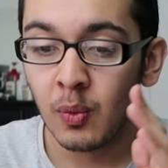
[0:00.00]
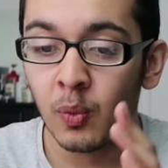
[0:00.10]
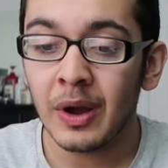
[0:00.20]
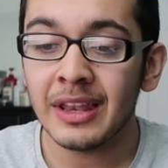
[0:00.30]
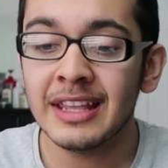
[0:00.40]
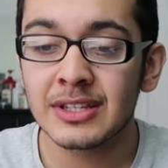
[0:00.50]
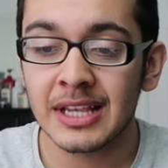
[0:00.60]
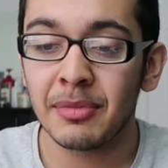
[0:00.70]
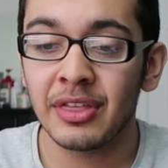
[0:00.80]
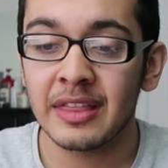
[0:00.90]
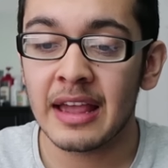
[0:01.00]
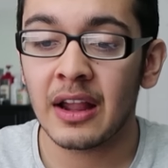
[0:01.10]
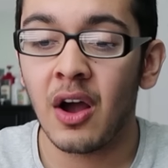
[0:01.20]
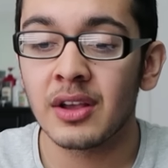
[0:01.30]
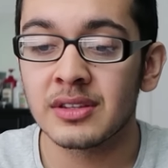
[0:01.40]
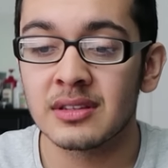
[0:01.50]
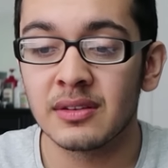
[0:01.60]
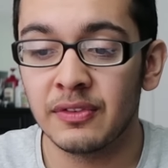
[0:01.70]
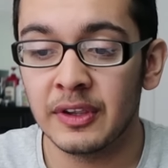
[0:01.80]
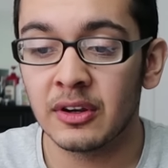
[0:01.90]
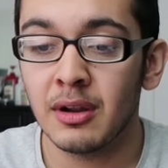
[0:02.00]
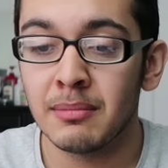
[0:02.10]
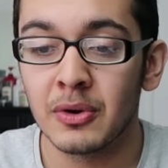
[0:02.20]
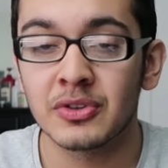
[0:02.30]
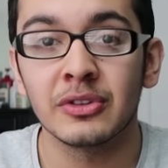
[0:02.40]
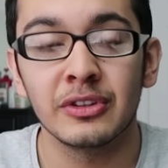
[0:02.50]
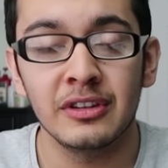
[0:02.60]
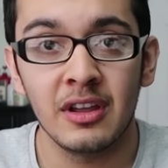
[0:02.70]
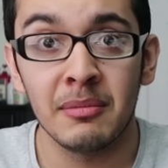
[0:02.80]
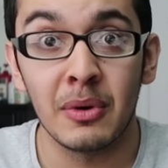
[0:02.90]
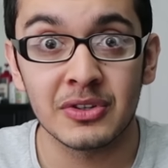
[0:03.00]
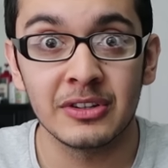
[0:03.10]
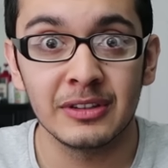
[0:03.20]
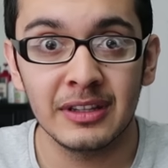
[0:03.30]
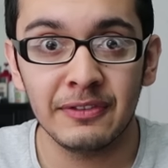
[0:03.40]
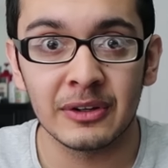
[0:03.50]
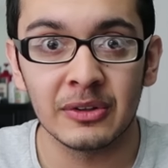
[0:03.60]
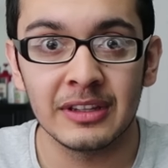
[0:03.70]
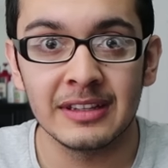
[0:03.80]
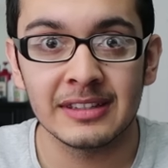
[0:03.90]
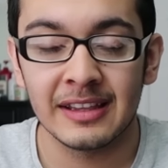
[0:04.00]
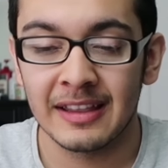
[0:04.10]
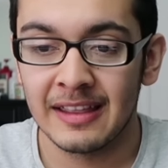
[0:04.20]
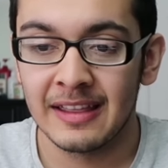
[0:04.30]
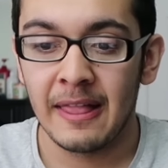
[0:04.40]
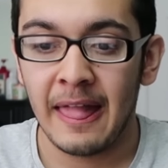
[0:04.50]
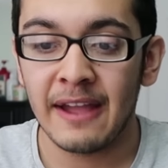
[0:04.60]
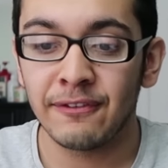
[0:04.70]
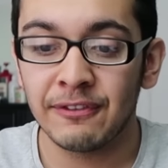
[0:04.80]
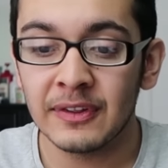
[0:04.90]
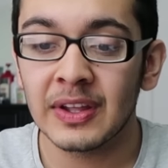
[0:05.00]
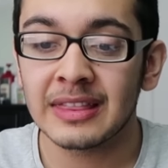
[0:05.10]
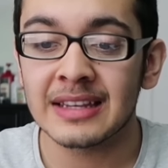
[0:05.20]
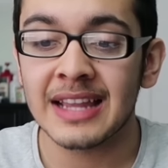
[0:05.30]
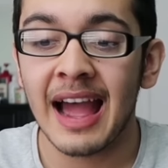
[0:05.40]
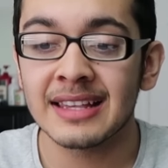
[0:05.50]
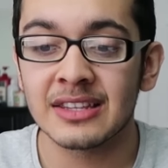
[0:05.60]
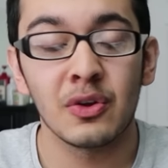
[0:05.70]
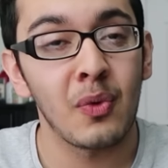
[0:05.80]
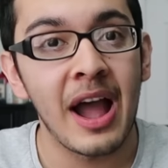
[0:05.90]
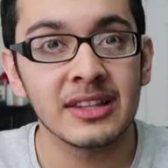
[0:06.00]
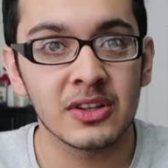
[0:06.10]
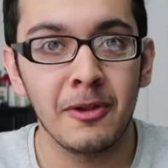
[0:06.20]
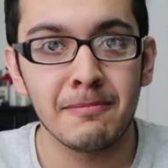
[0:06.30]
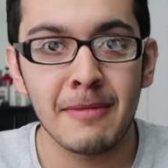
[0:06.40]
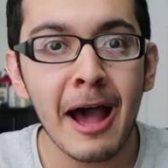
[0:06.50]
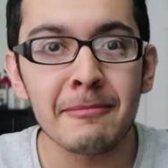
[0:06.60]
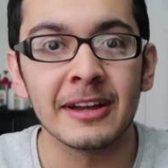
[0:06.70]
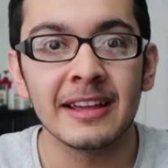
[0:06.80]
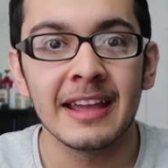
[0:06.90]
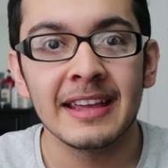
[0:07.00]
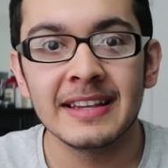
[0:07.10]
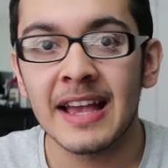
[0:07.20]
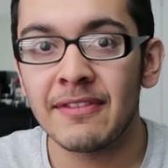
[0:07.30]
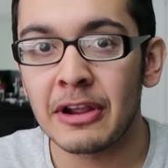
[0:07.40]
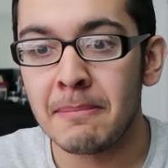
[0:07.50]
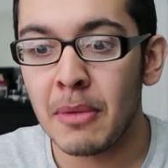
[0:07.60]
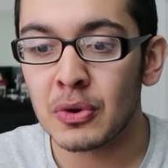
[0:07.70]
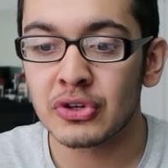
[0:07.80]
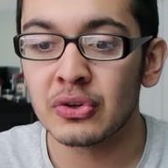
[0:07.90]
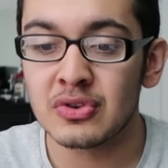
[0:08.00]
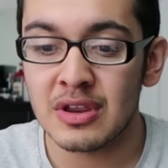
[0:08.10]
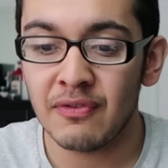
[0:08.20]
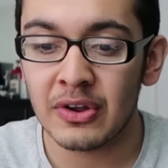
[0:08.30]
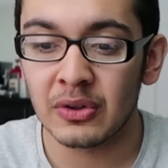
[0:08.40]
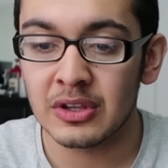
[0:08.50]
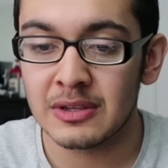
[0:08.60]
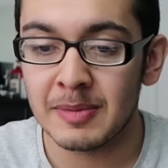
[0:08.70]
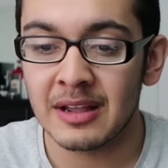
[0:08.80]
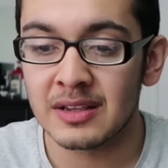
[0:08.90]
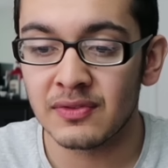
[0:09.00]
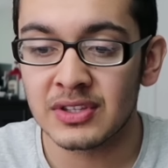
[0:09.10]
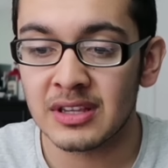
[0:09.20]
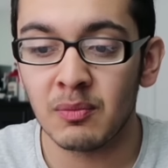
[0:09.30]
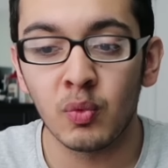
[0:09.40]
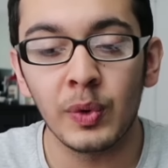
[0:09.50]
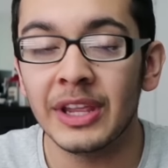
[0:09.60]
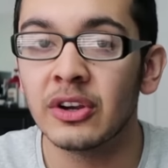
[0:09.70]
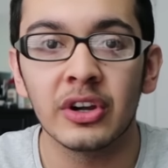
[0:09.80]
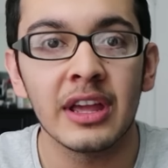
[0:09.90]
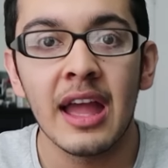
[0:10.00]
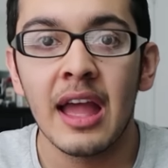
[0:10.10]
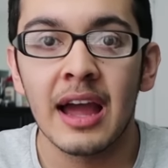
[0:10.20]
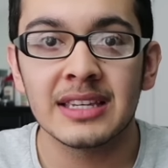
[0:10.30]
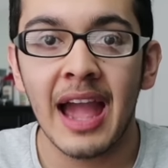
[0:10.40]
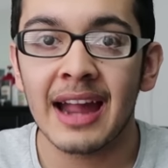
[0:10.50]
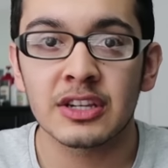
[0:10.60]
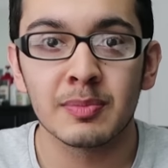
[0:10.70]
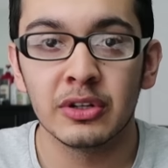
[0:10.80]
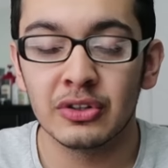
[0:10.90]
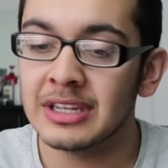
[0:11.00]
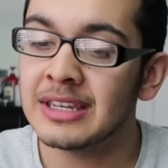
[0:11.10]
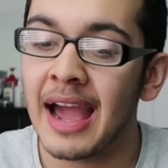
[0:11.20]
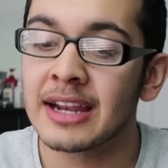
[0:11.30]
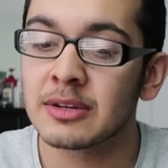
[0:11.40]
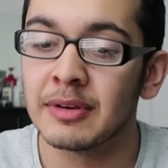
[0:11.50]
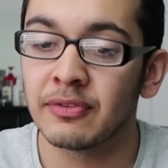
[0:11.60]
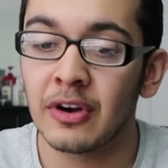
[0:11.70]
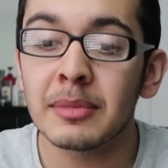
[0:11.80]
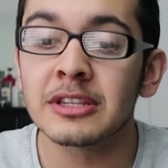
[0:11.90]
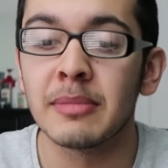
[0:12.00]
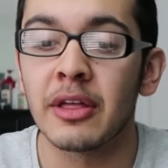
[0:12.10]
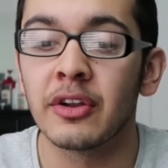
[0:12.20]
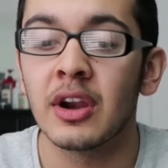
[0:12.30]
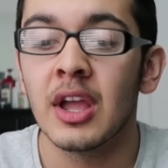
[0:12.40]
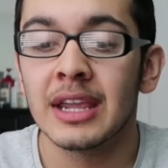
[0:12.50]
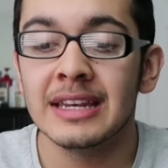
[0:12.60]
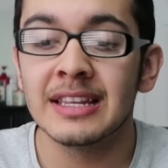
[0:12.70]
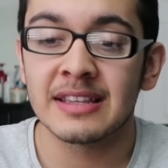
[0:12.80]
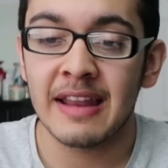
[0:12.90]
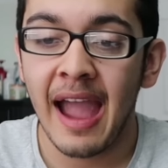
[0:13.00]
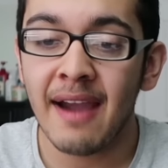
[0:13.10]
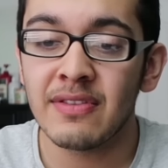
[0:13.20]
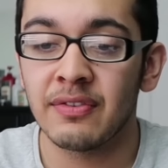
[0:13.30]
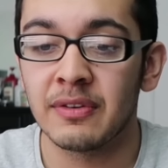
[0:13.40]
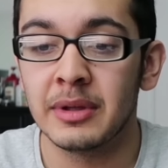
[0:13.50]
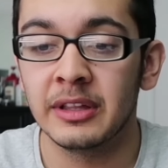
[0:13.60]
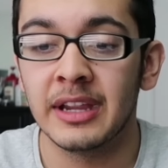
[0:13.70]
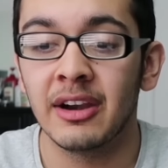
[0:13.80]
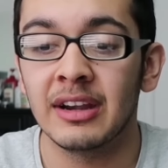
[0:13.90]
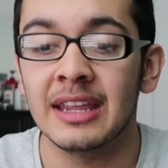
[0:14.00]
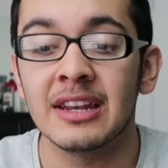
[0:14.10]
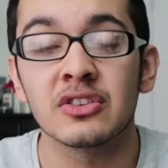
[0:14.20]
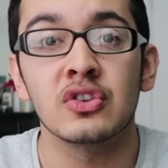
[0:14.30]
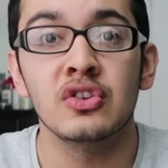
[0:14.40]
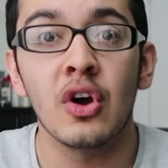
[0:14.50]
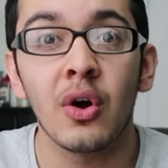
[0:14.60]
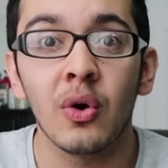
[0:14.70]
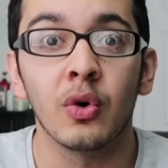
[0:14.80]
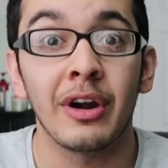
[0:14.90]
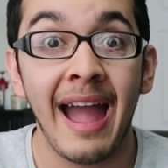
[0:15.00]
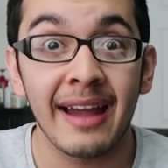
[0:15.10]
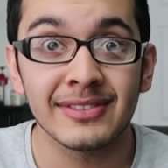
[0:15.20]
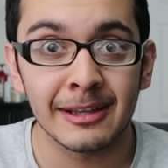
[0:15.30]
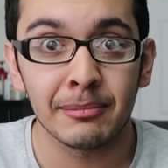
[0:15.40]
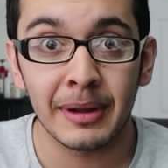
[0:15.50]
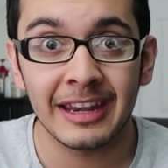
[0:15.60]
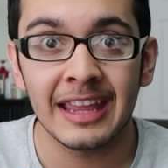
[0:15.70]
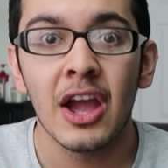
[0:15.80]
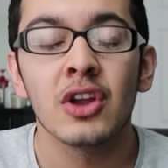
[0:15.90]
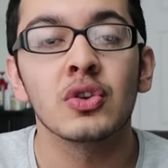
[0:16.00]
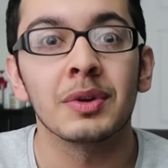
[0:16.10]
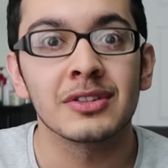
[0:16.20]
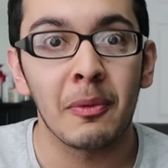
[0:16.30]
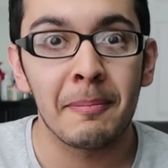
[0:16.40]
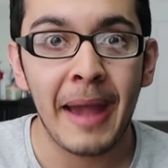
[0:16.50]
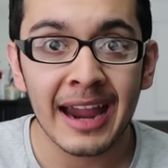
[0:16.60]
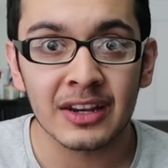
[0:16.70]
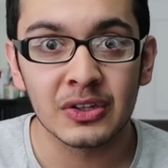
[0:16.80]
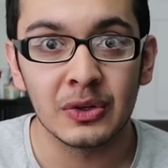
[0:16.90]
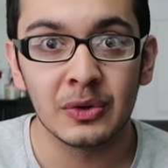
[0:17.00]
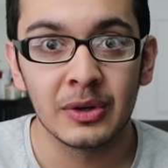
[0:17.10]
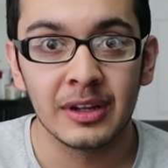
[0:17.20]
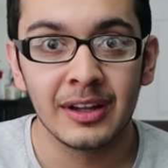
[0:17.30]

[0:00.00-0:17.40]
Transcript: What is something that causes severe emotional, emotional difficulties? I feel like that ties into why it's called MAMA. He's having emotional difficulties because of some weird attachment or detachment from his mother. He doesn't have that familiarity. He doesn't know or have somebody to always go back to.